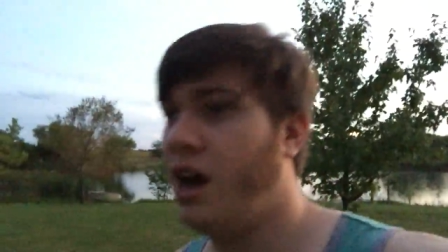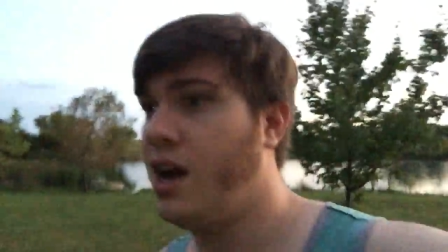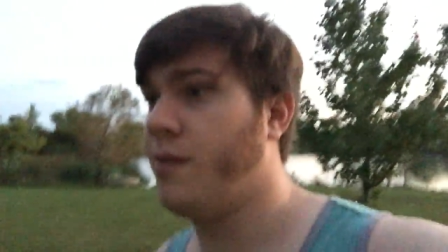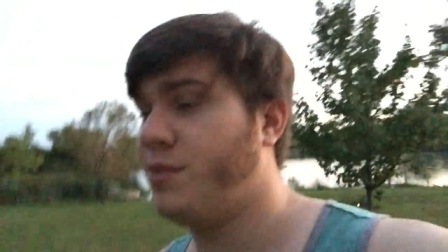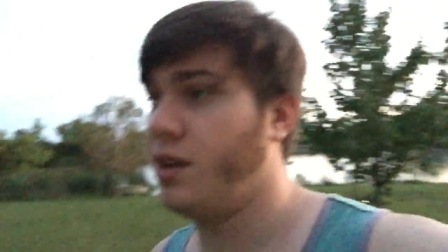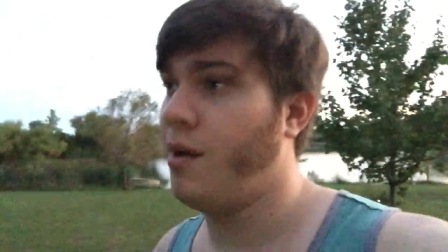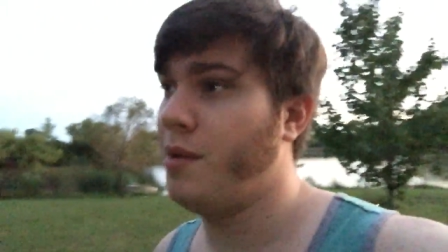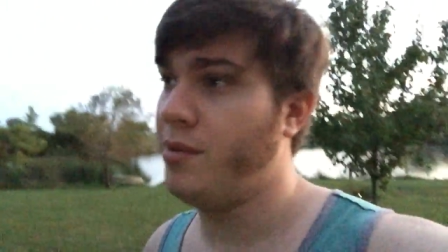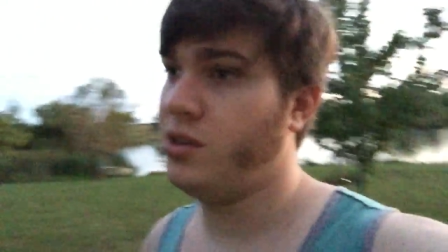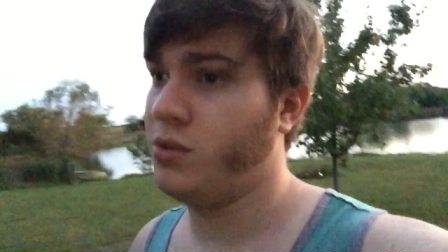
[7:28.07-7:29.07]
I'm um, thinking
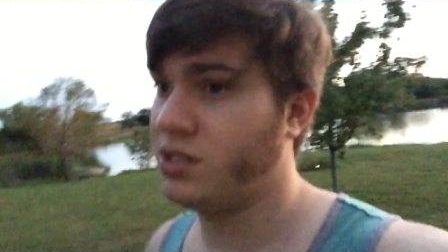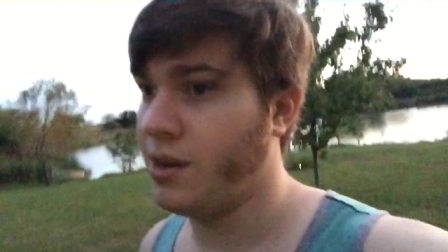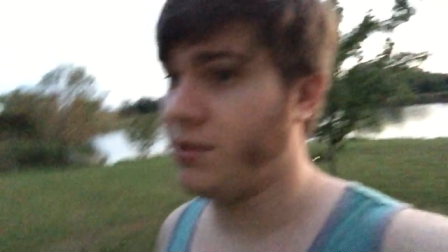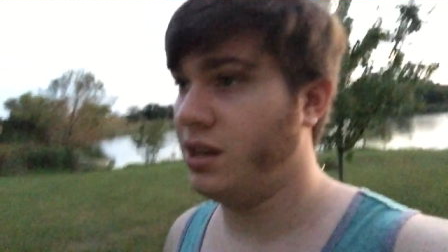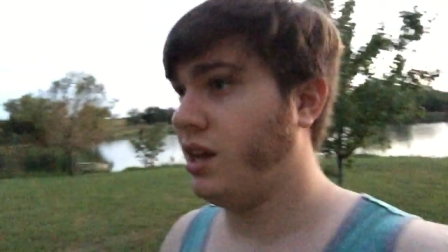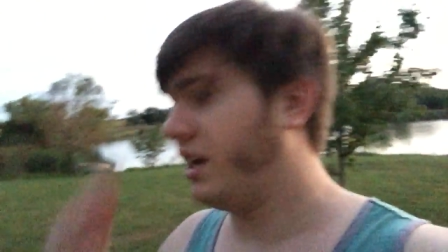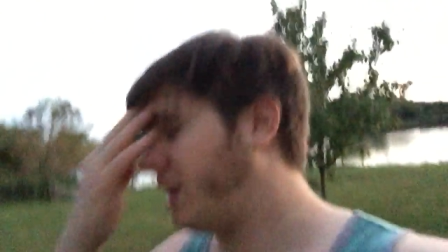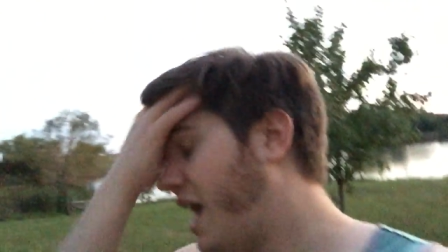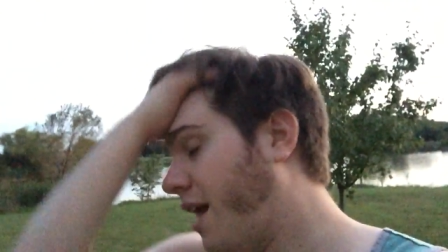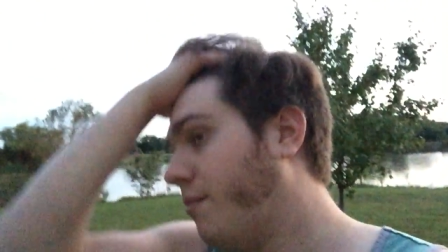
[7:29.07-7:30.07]
about maybe doing something
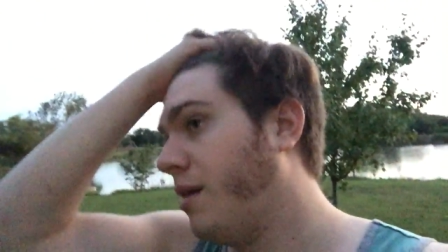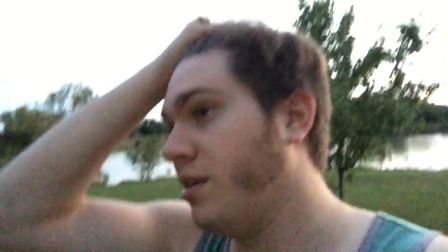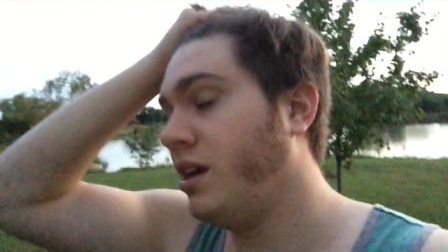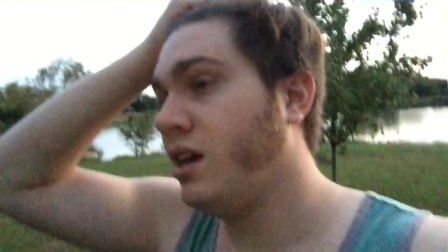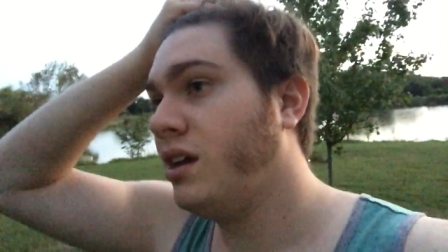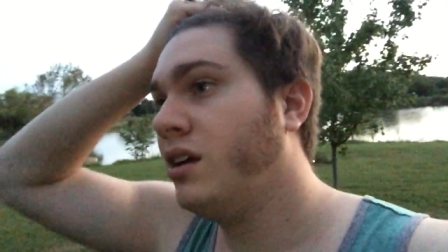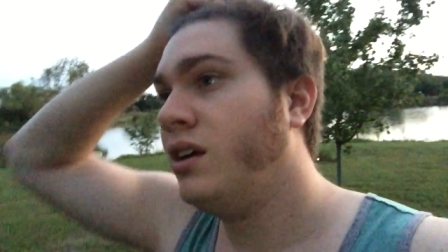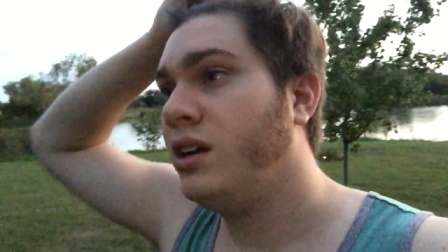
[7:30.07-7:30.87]
like that, maybe